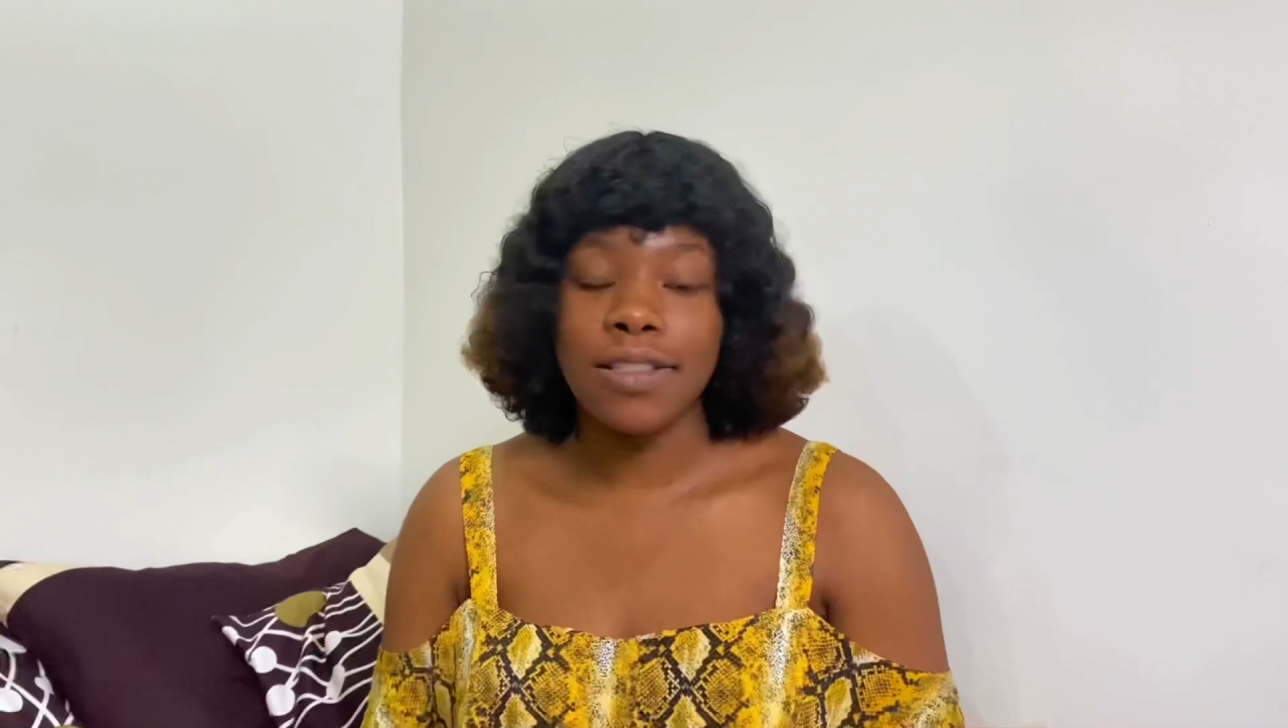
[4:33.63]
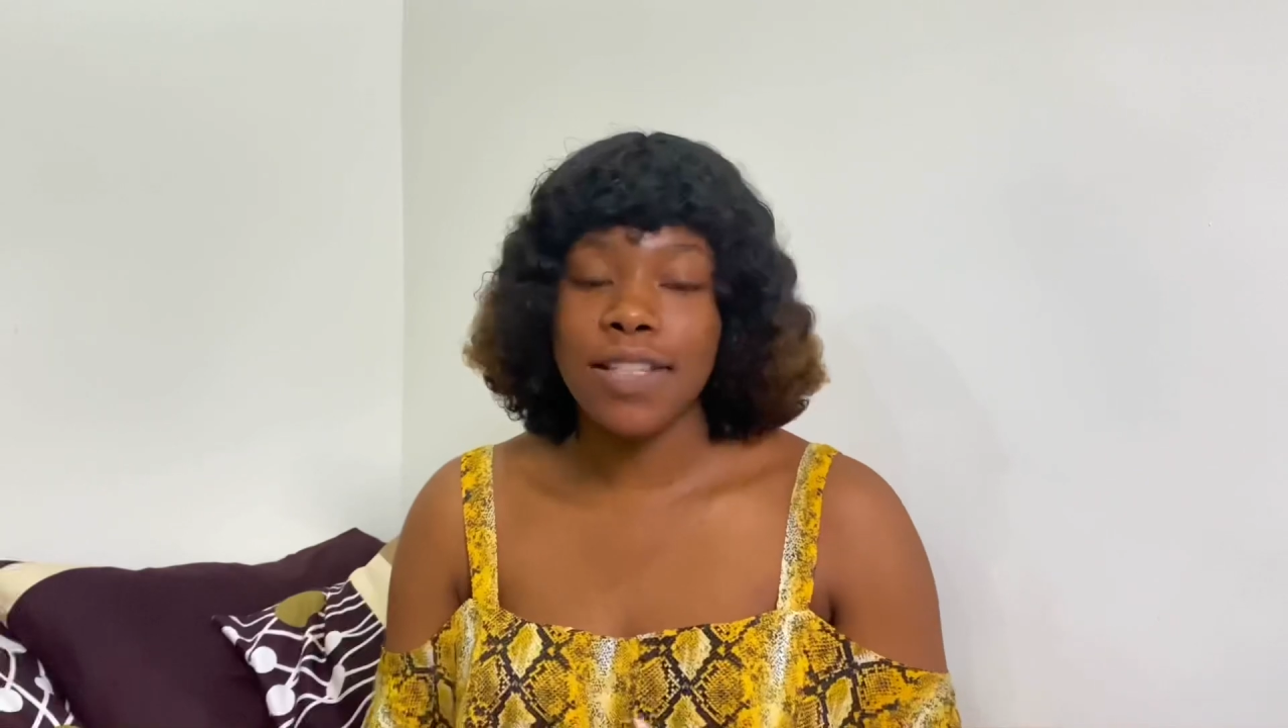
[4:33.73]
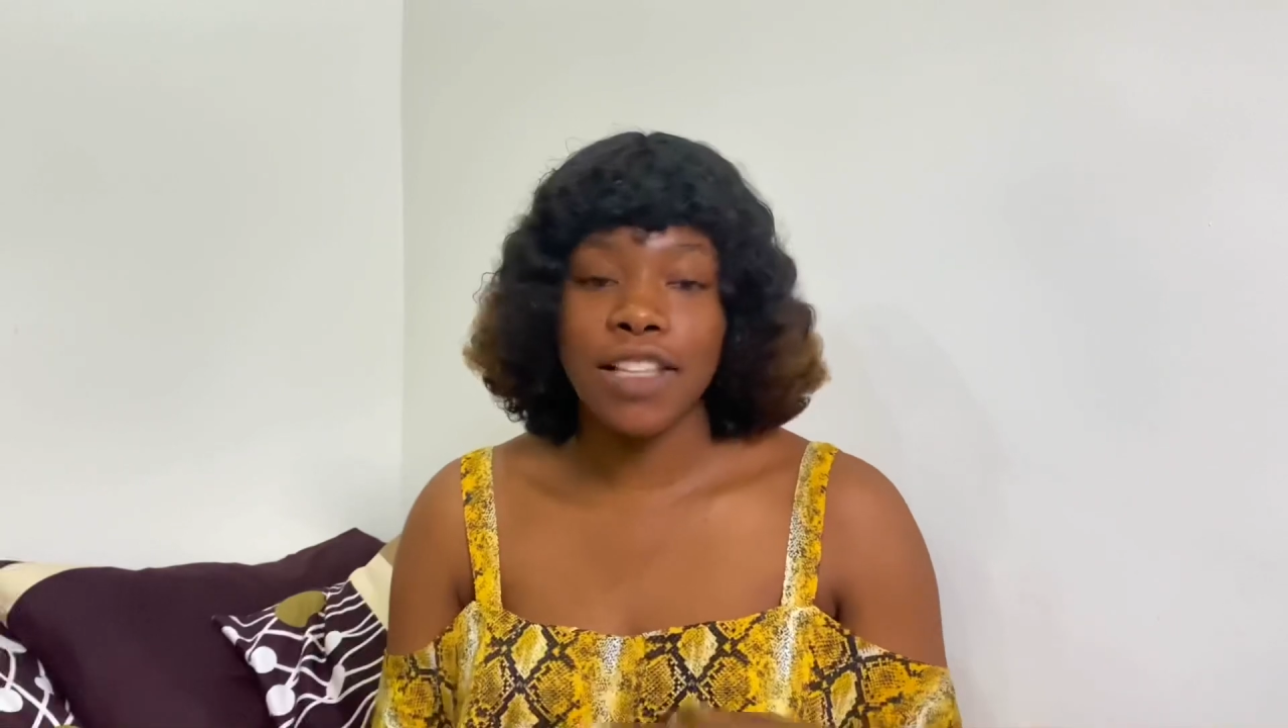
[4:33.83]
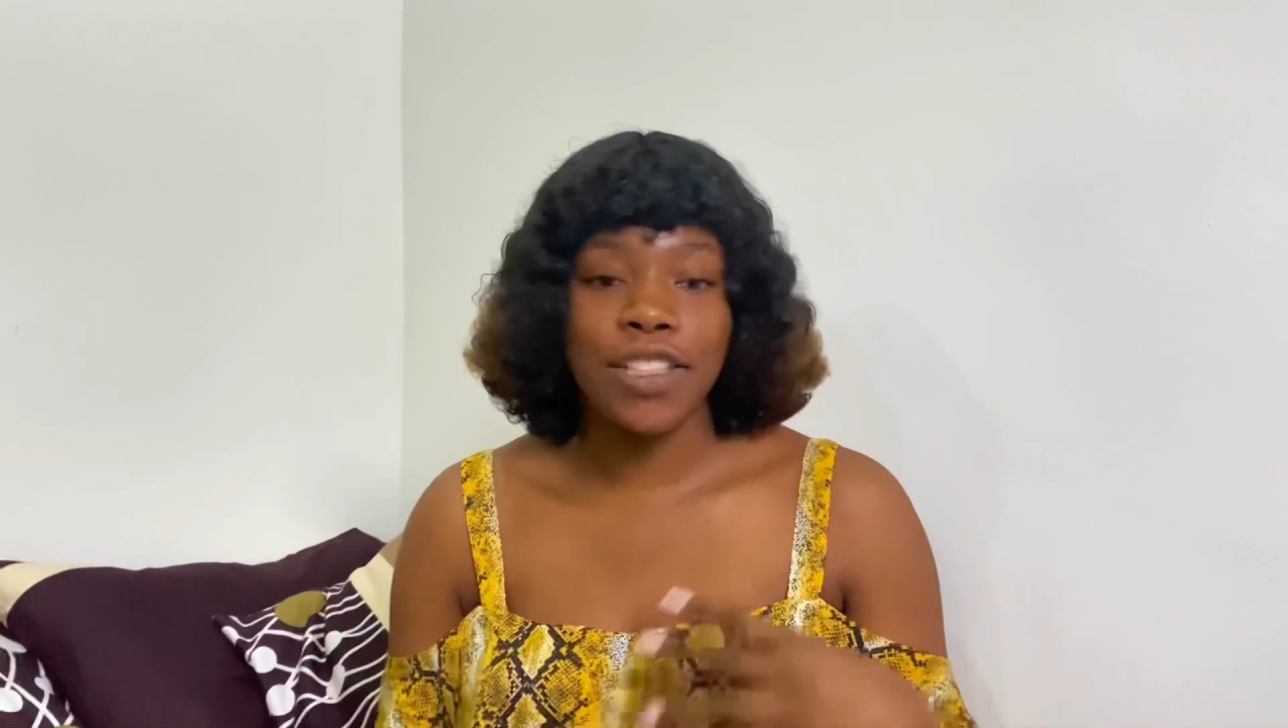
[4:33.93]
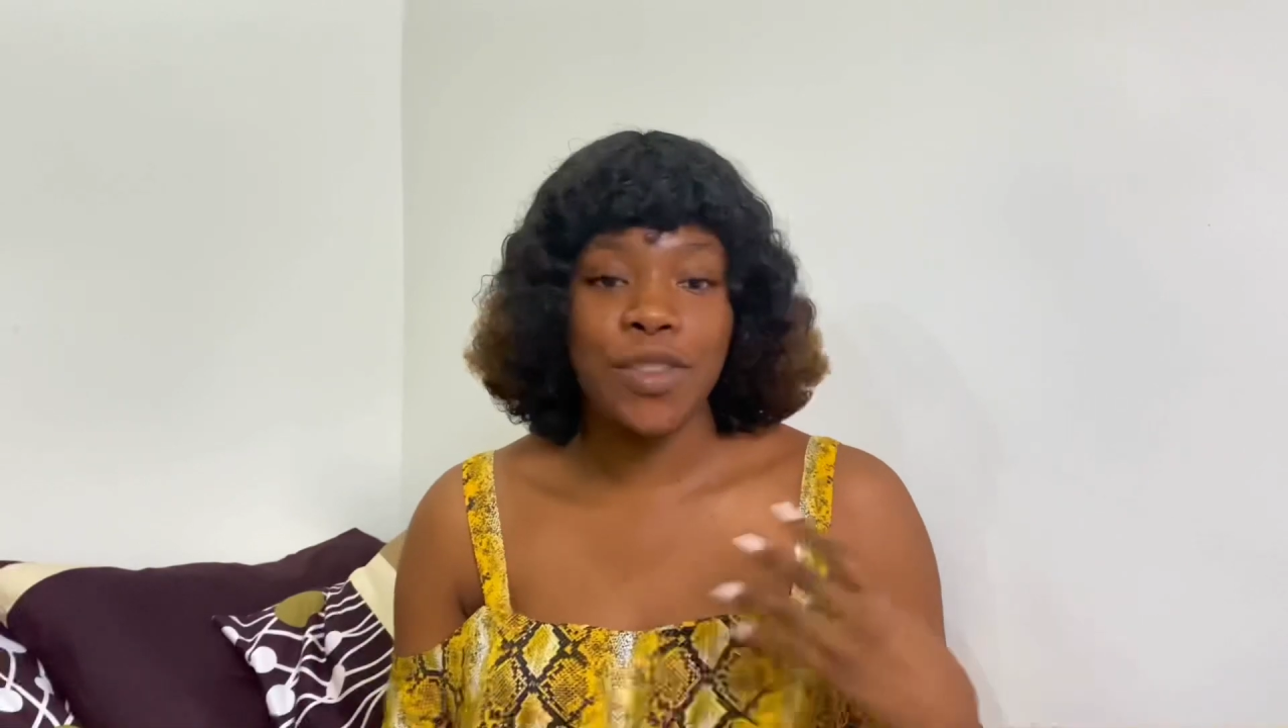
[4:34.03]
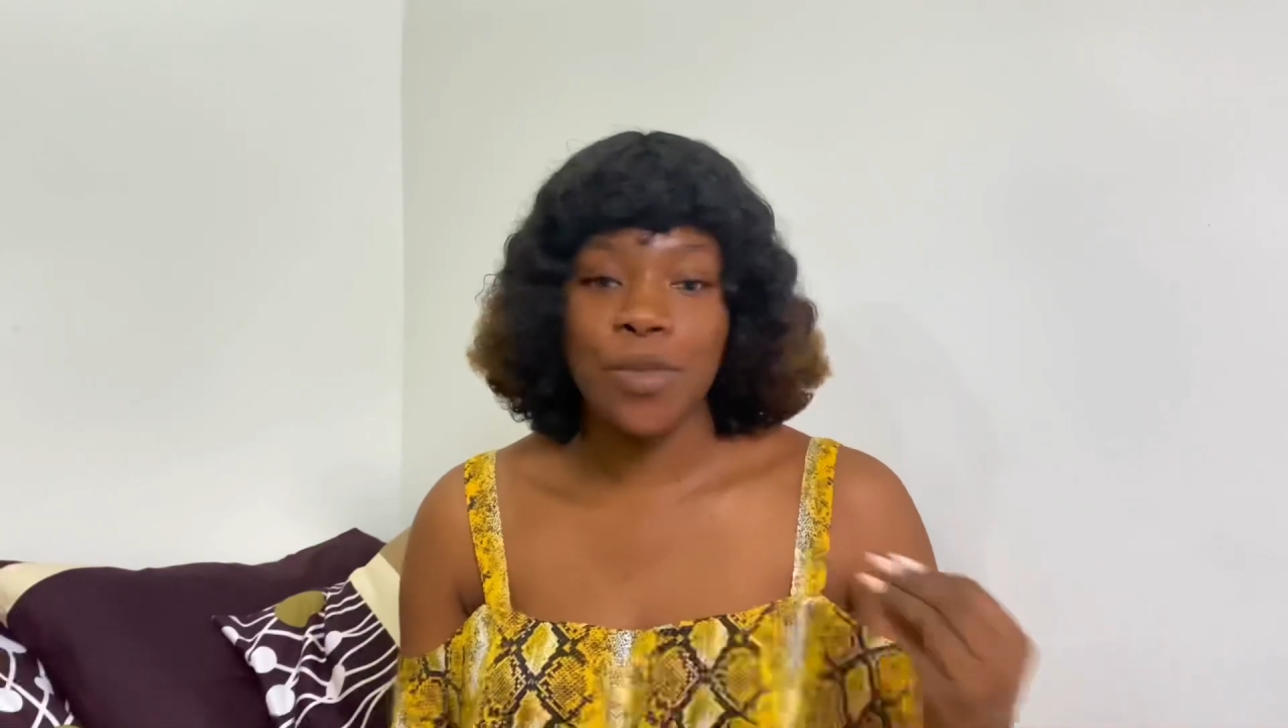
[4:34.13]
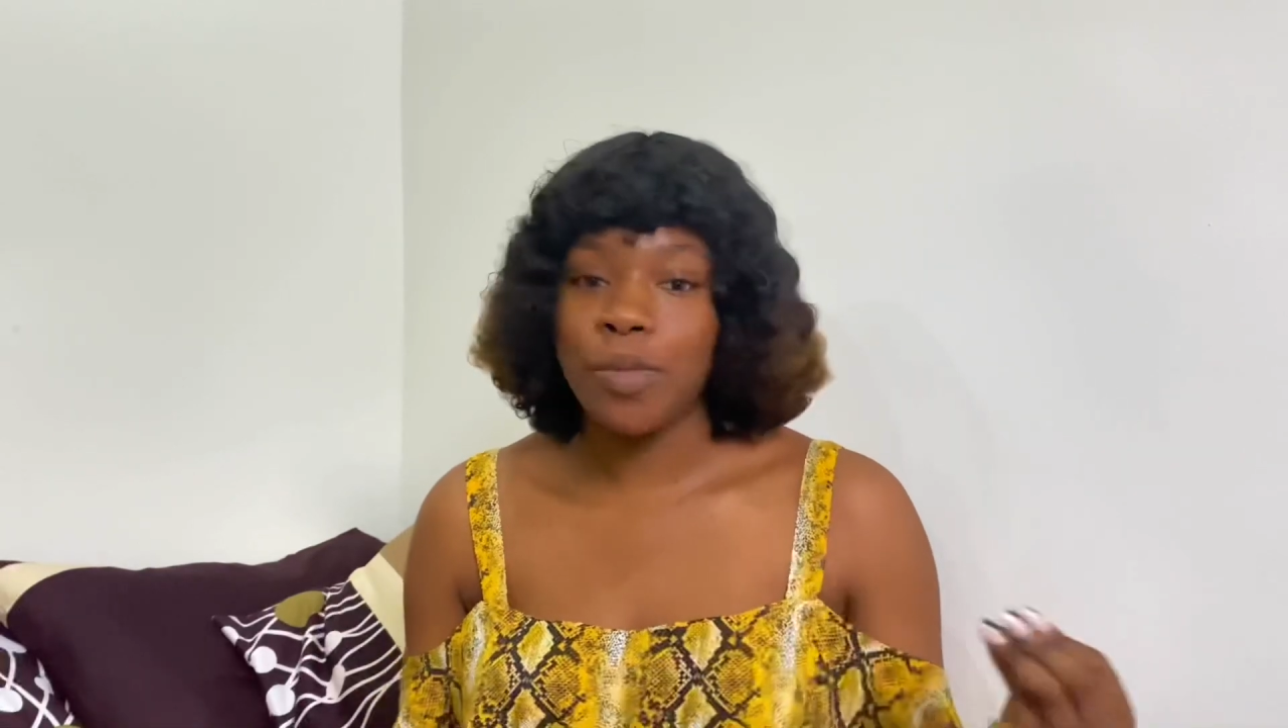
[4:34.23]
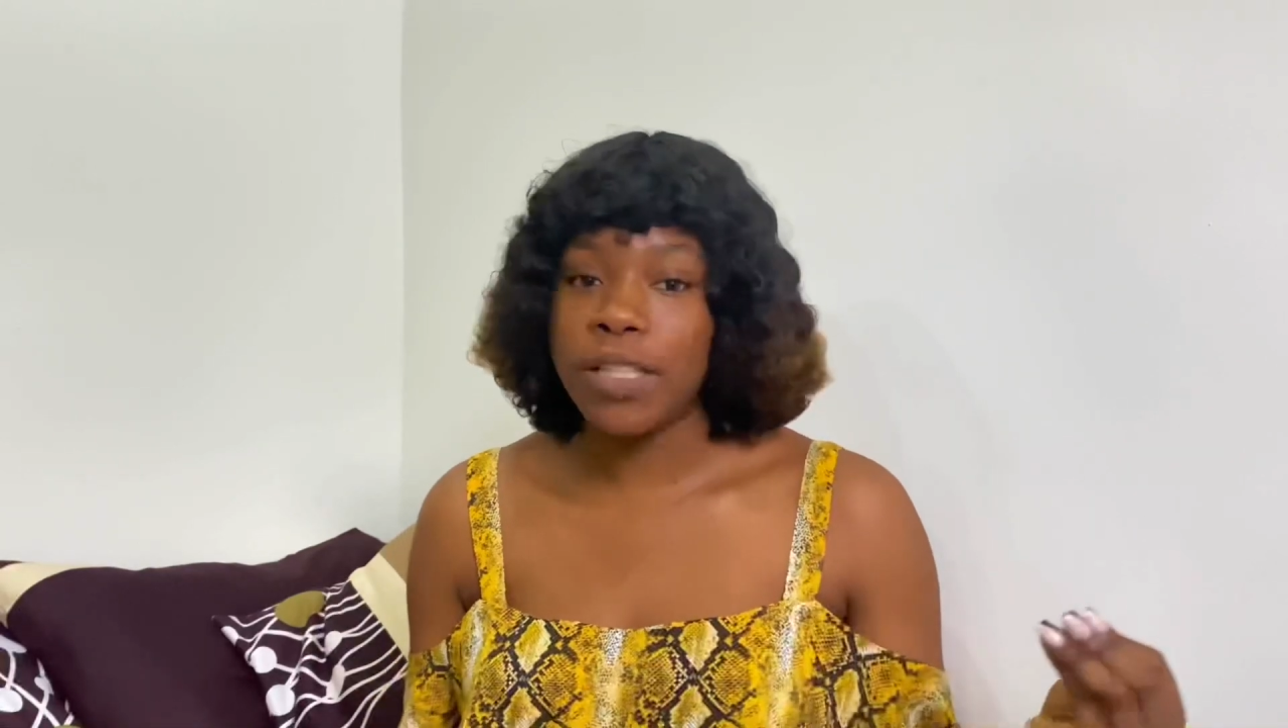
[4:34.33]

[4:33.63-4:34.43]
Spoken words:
telling you